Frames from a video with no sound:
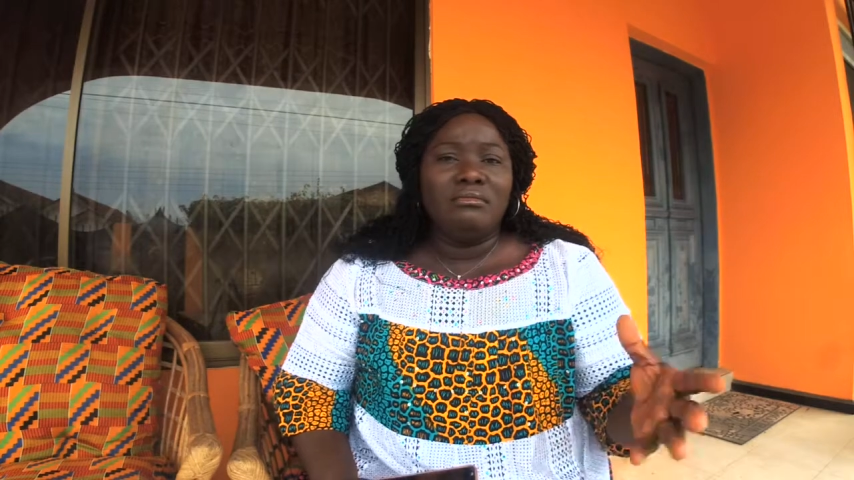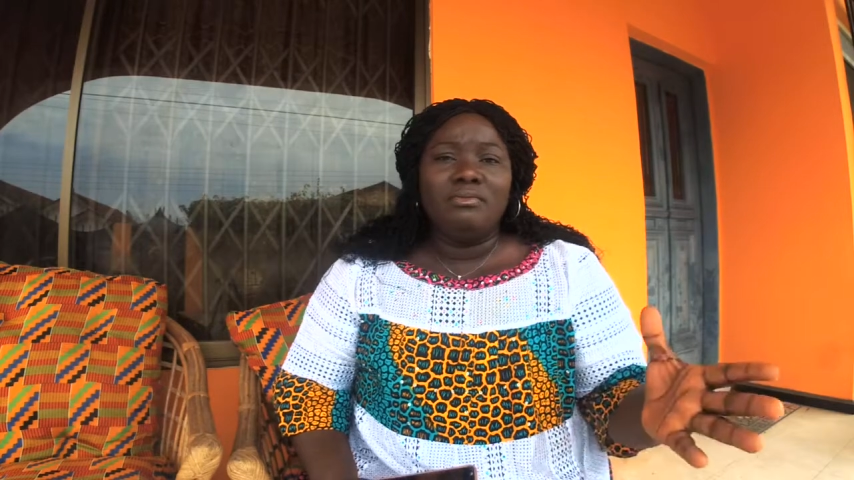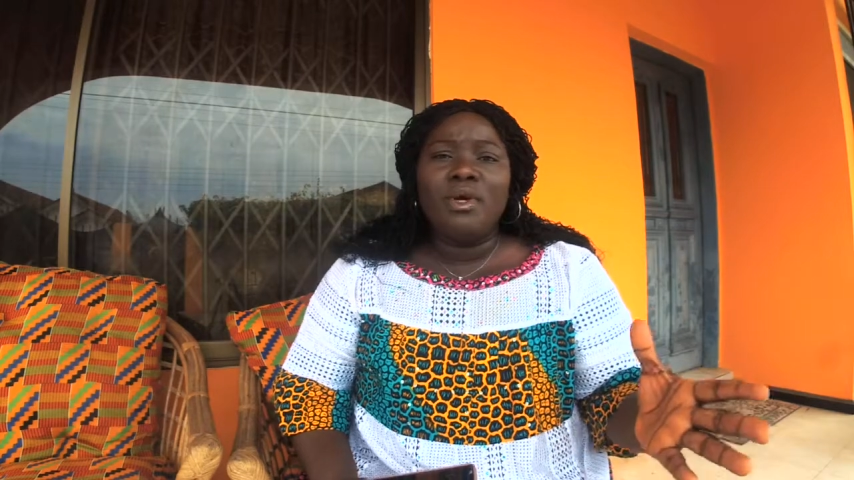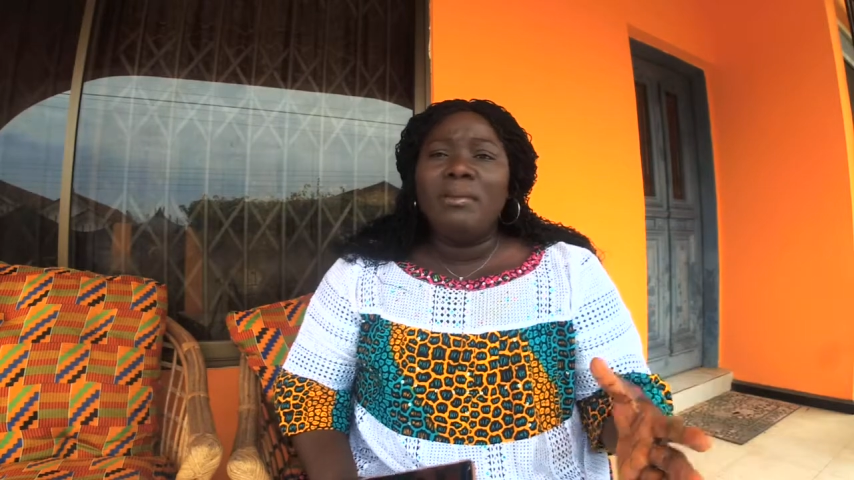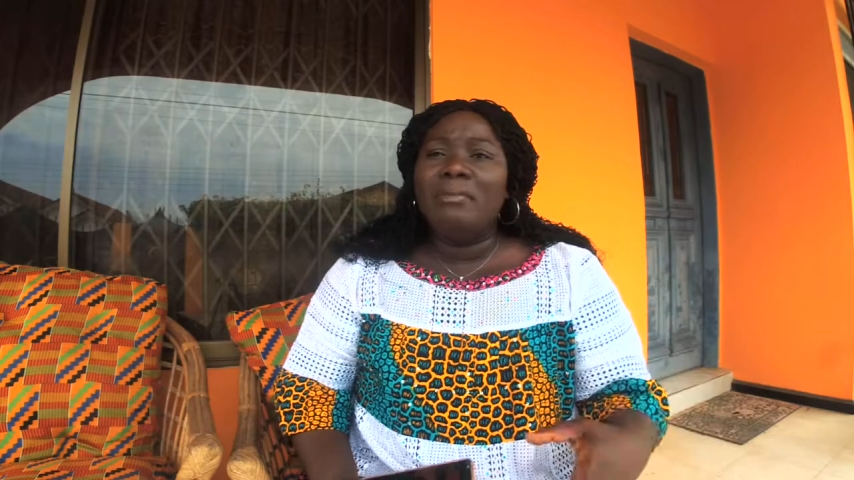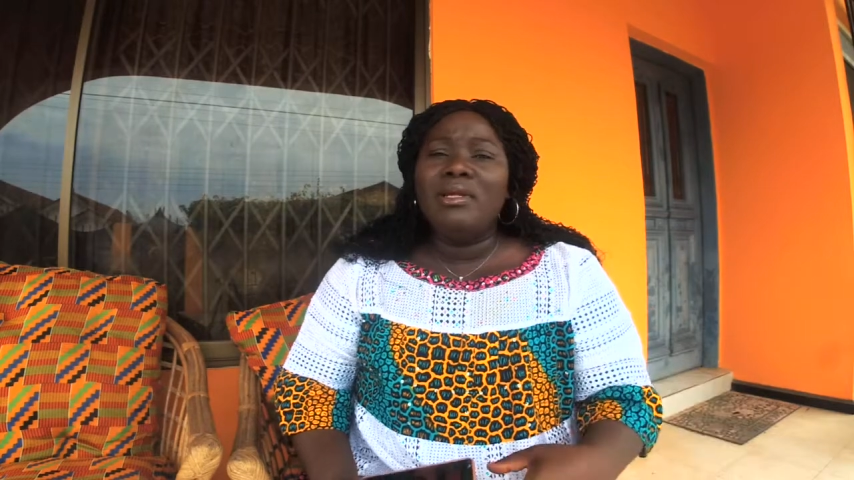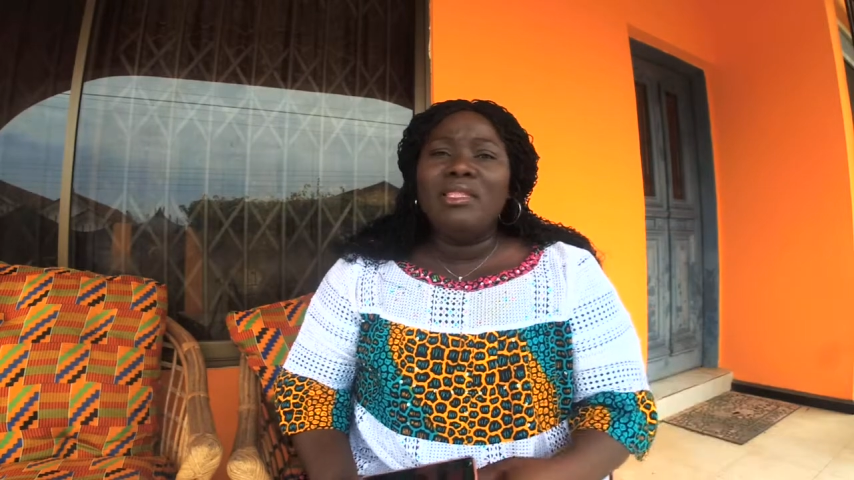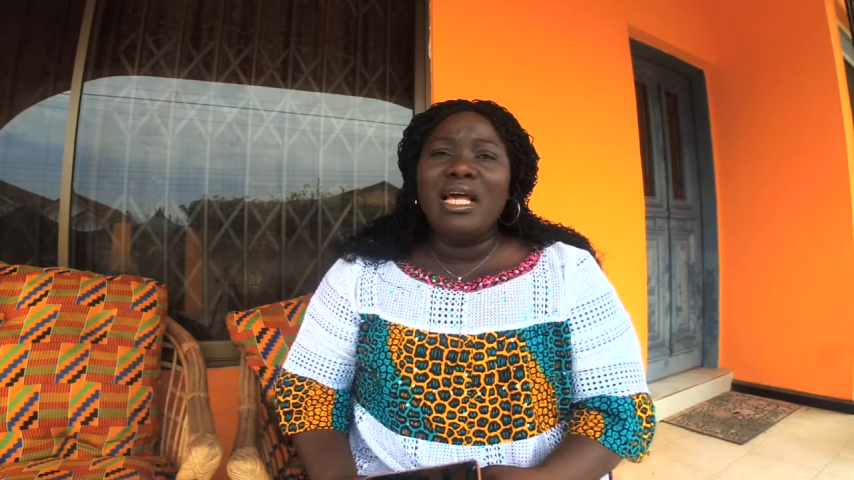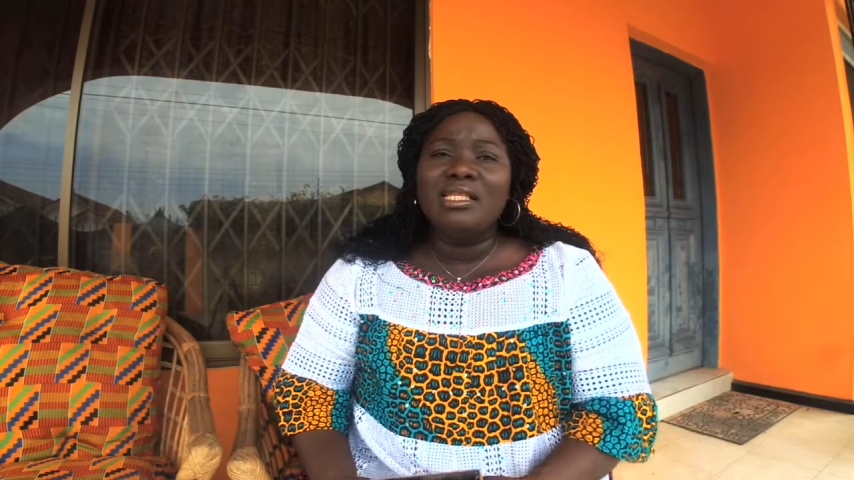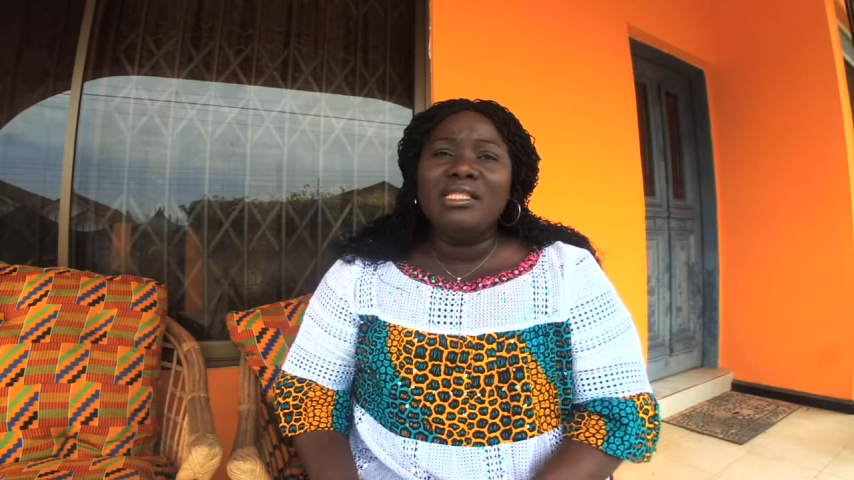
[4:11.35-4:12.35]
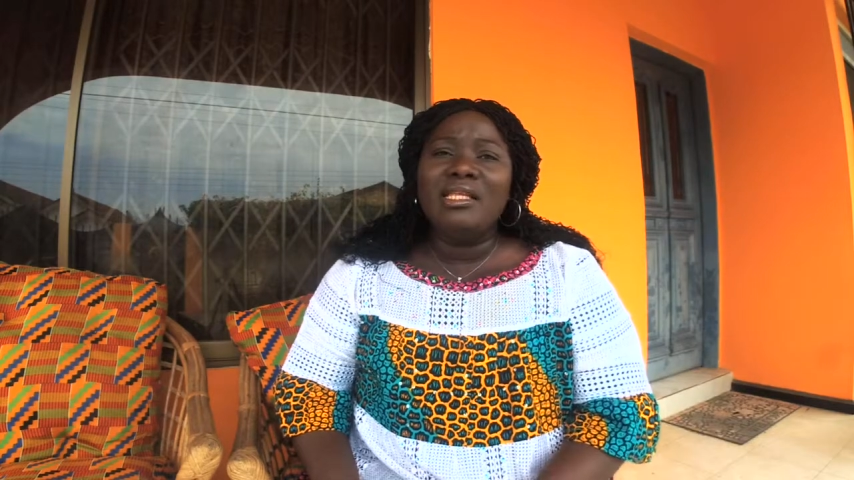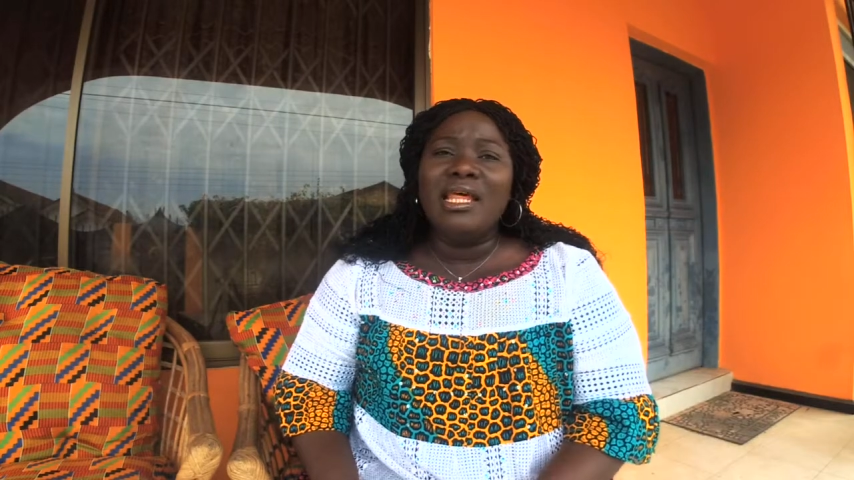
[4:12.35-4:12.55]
probably they are still